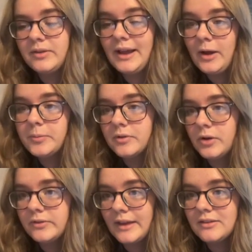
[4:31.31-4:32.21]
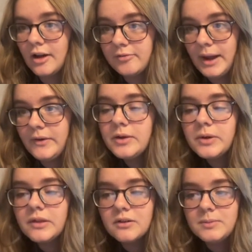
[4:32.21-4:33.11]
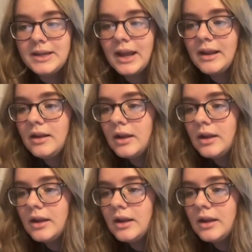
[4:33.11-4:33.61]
to help close that soft palate when they're speaking.